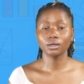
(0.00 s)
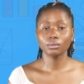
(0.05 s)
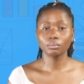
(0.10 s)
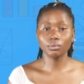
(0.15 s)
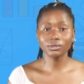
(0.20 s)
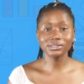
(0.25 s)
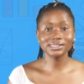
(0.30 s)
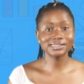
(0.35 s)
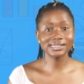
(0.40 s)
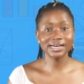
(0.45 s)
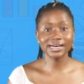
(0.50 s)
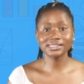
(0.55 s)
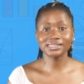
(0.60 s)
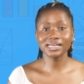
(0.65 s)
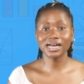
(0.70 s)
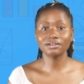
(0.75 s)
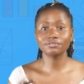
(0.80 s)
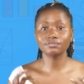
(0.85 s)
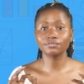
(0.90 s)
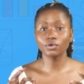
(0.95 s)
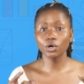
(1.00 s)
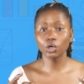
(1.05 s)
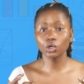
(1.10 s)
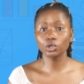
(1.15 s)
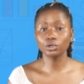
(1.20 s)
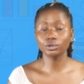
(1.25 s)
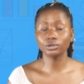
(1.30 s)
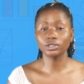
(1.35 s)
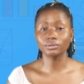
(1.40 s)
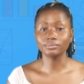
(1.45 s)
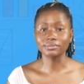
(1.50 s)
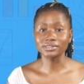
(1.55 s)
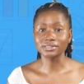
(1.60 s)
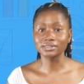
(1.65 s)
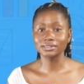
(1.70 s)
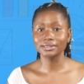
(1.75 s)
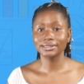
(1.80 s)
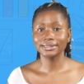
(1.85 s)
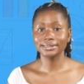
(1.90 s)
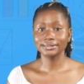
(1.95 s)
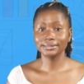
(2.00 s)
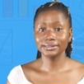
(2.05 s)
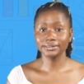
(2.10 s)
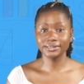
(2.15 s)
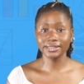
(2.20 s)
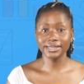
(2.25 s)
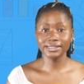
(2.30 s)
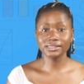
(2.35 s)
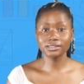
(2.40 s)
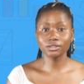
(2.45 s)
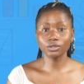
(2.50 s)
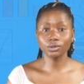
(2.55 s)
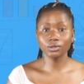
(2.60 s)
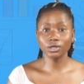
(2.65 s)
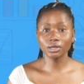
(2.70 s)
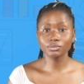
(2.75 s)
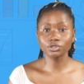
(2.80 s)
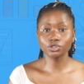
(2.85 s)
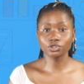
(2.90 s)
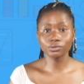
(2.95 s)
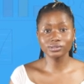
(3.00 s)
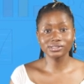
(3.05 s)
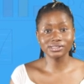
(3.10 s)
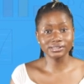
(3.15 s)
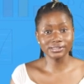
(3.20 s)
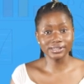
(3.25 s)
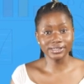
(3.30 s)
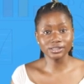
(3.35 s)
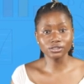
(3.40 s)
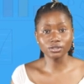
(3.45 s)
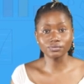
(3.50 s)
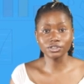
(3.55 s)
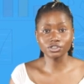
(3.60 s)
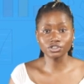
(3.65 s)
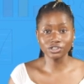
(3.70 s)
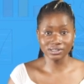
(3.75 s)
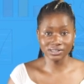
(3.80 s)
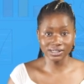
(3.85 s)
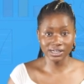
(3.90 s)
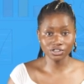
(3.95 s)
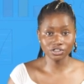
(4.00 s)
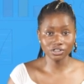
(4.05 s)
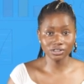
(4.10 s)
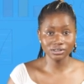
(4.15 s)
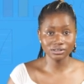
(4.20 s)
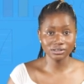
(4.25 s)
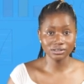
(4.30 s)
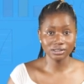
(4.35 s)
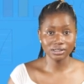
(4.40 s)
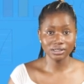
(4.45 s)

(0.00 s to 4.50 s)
Both sides have four columns. The date column shows the date of the transaction.